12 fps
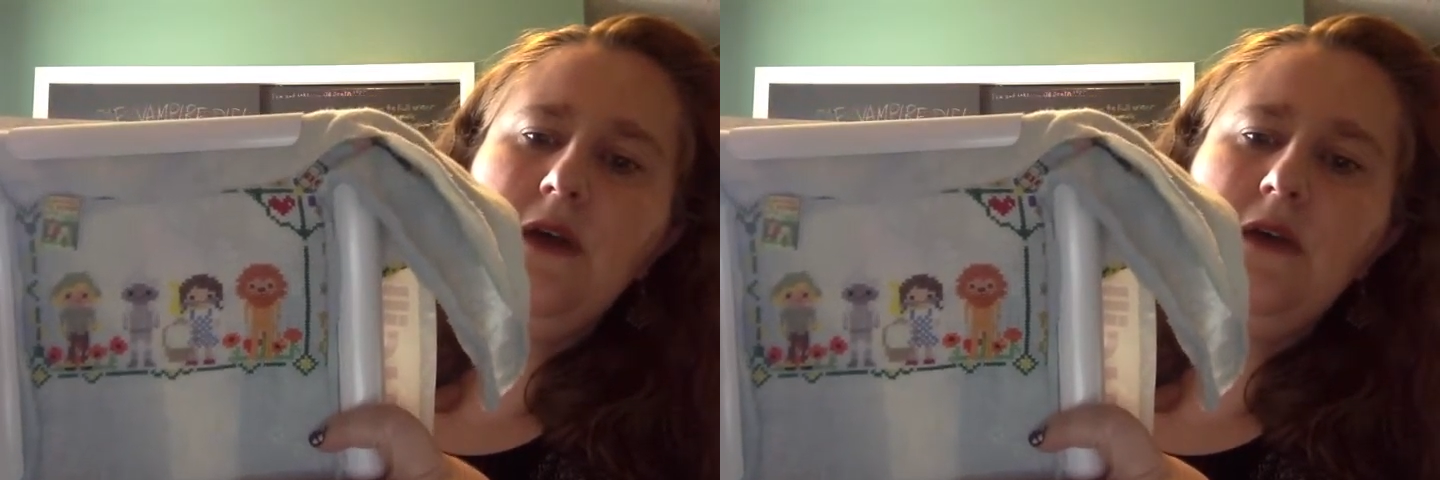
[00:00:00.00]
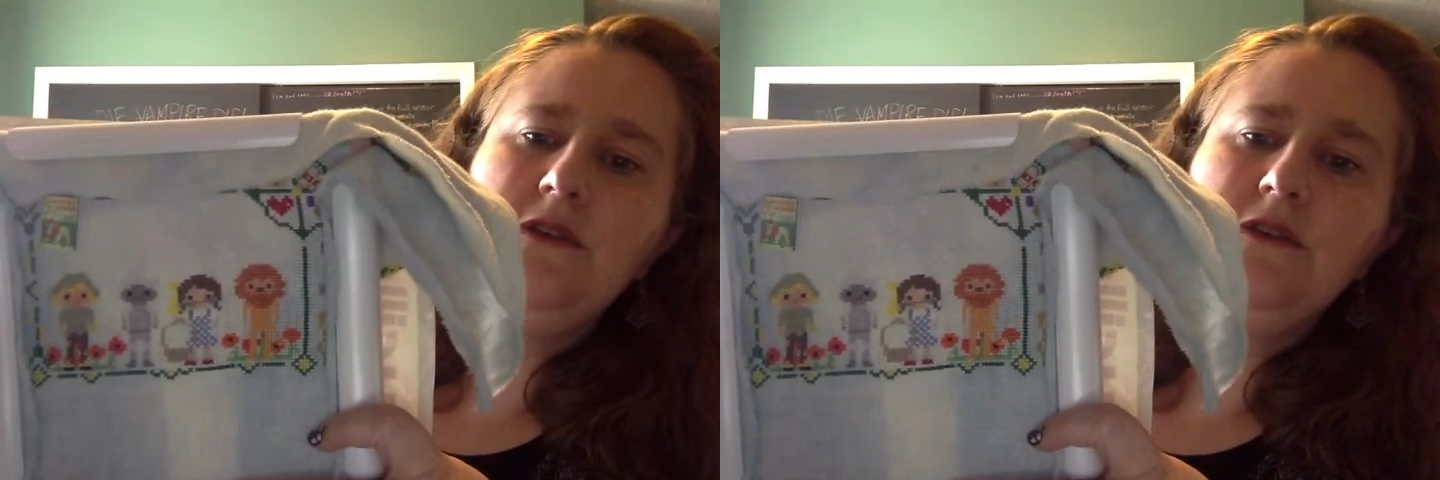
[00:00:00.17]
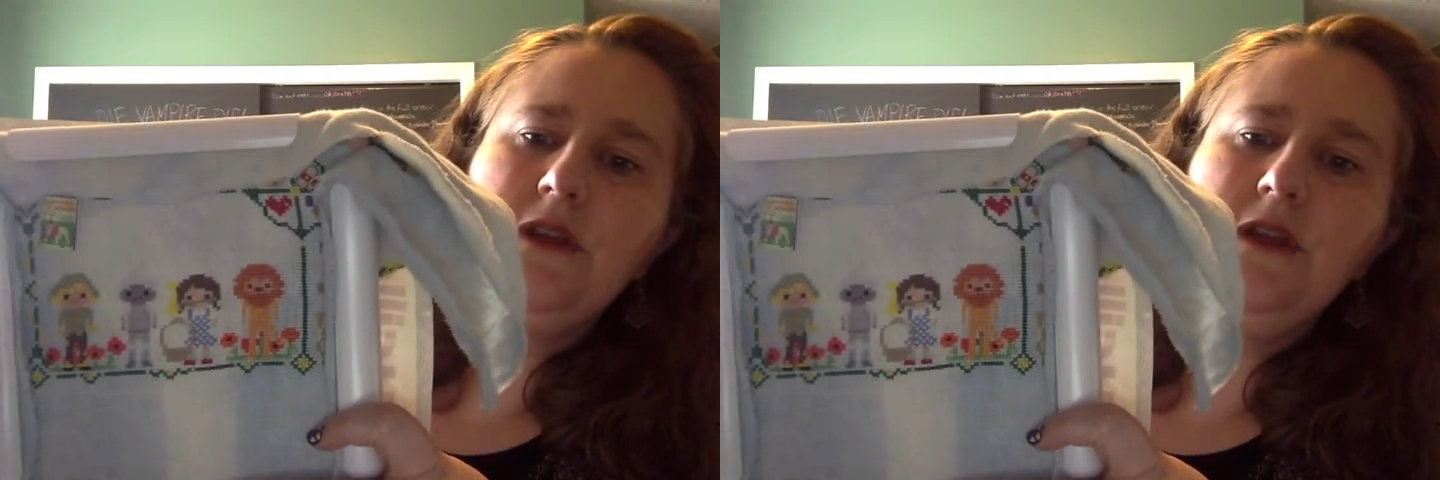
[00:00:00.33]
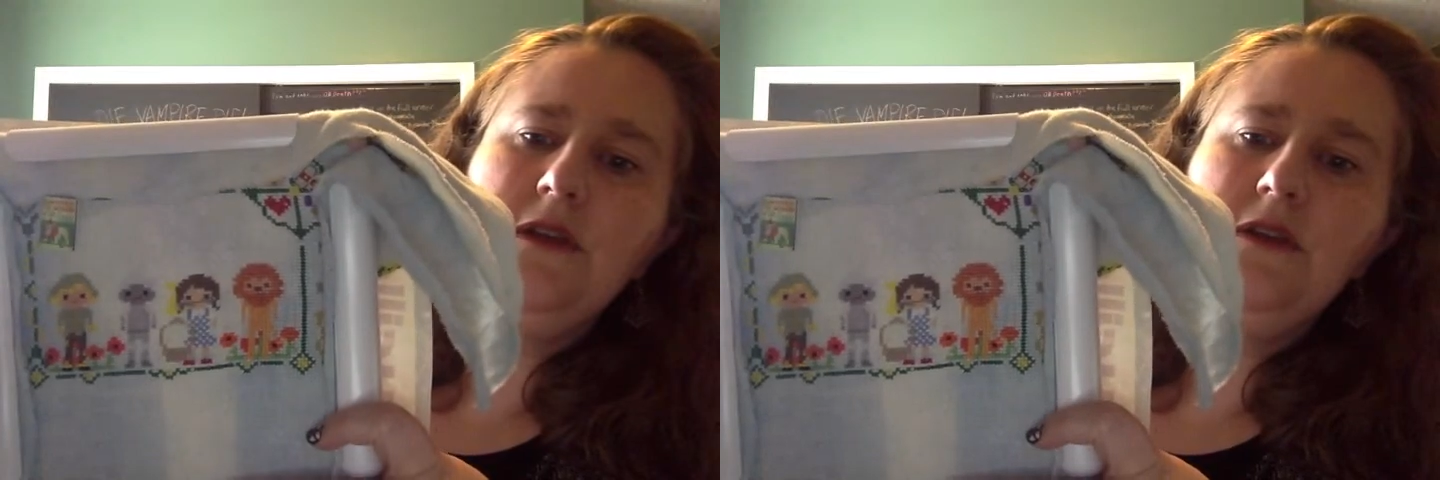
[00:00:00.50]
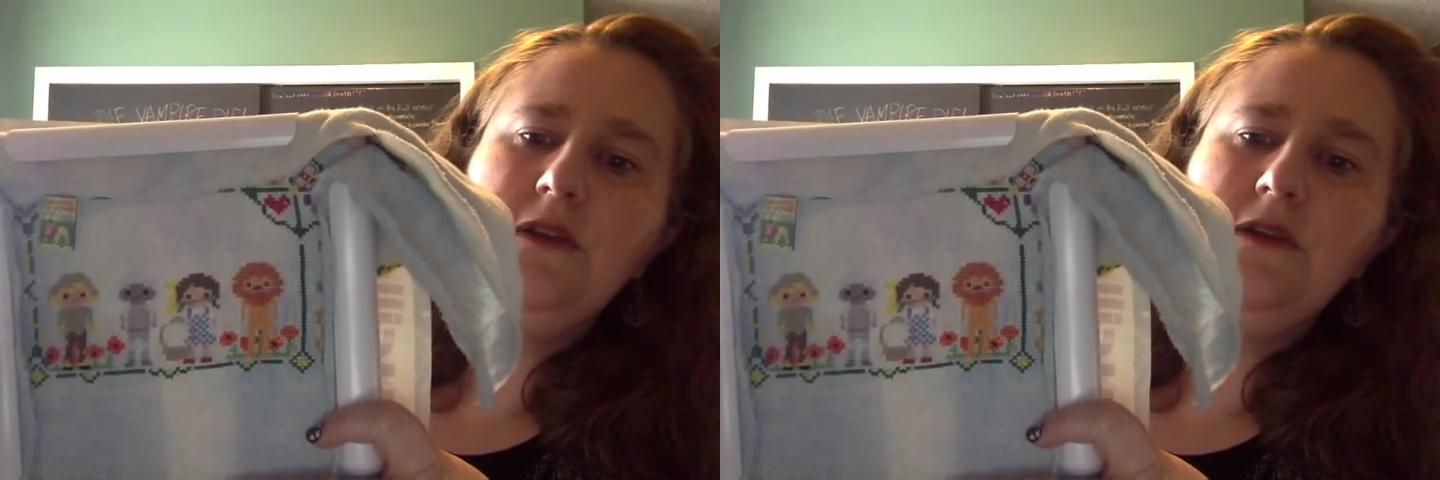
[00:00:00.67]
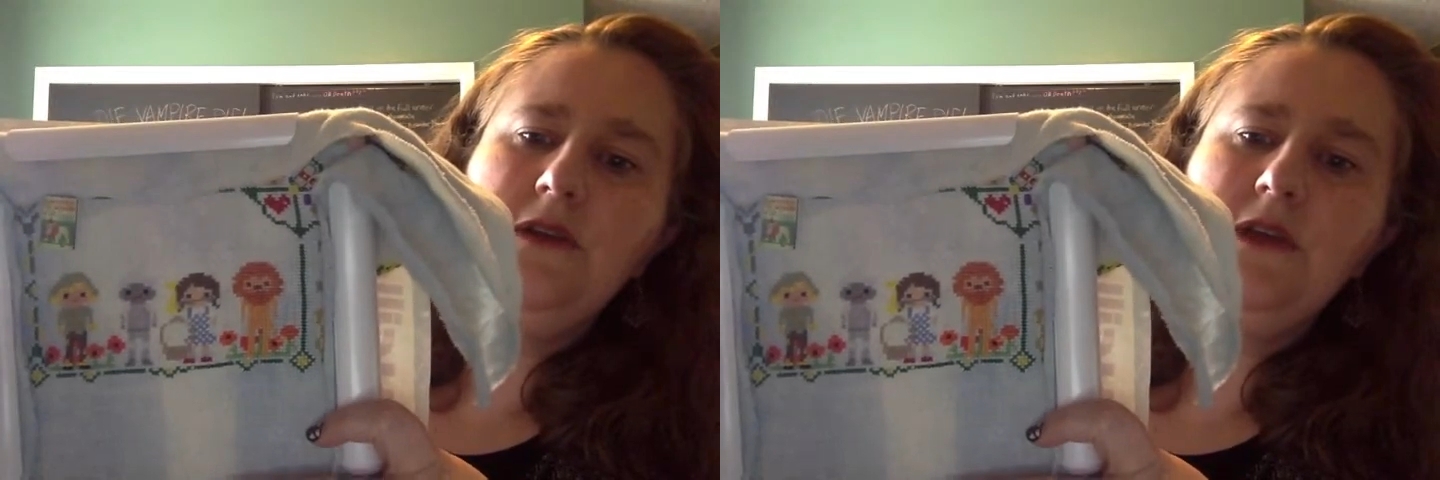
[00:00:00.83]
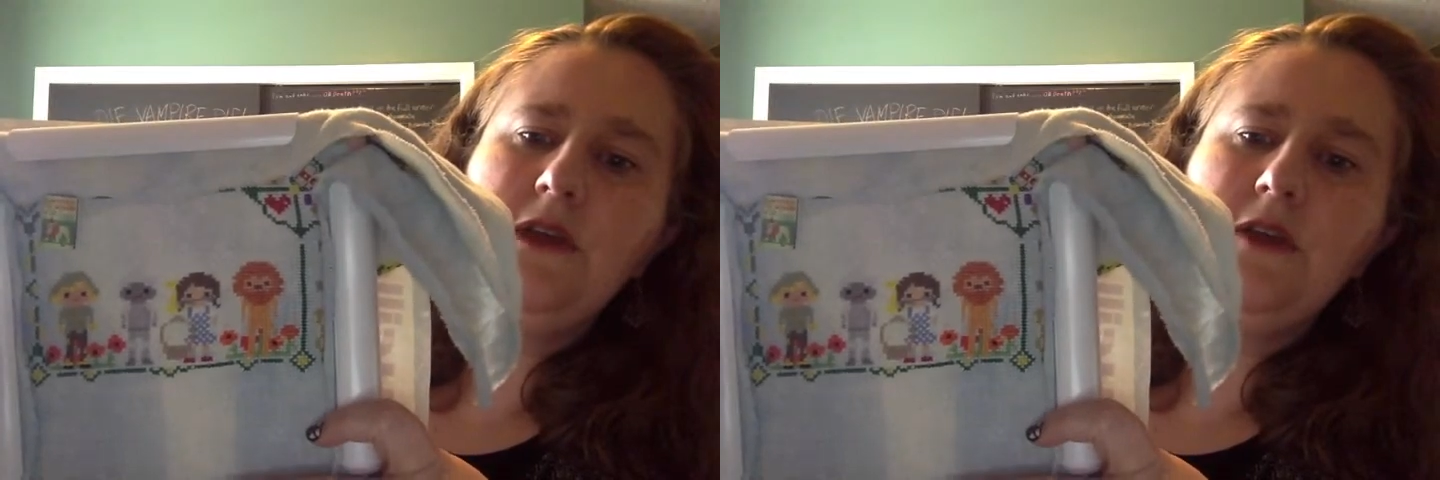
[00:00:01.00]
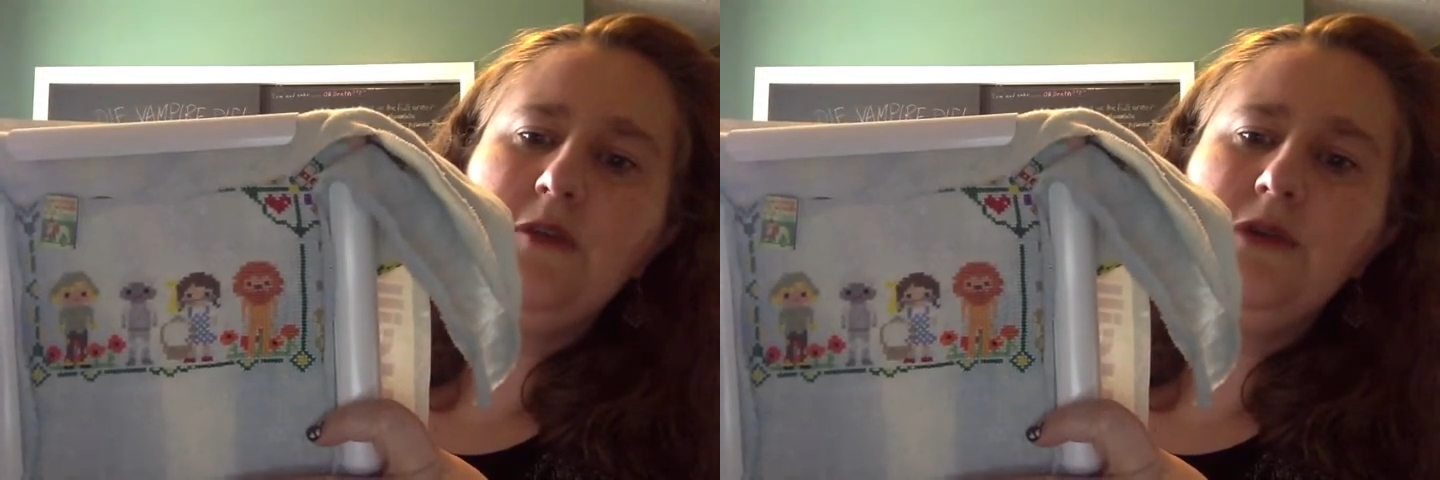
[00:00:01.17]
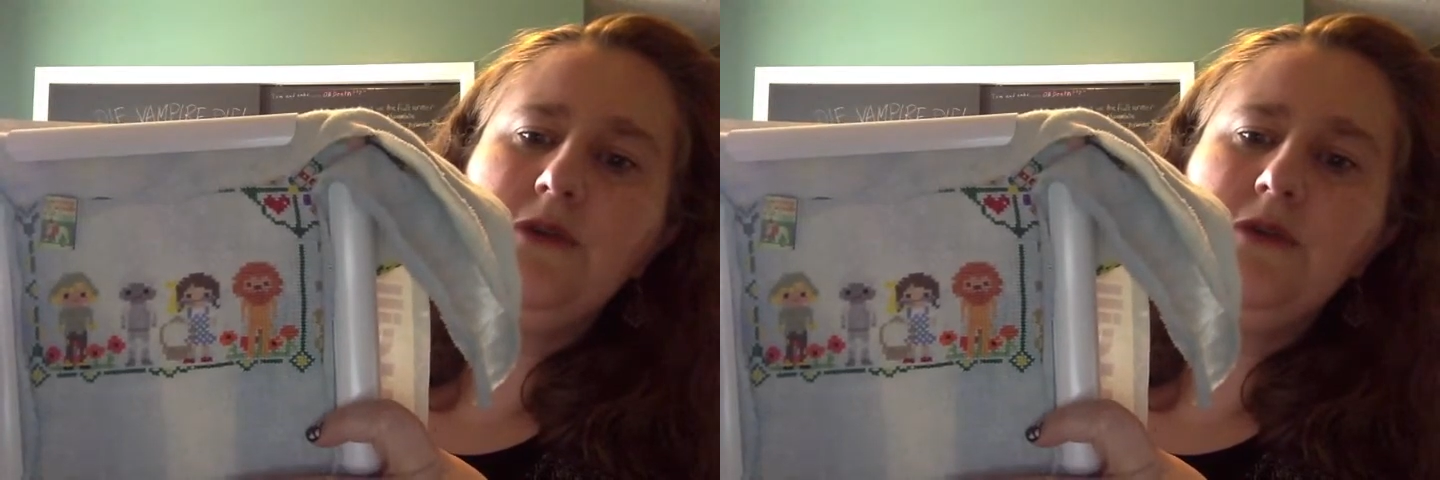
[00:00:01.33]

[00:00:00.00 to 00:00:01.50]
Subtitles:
I just need to do the yellow brick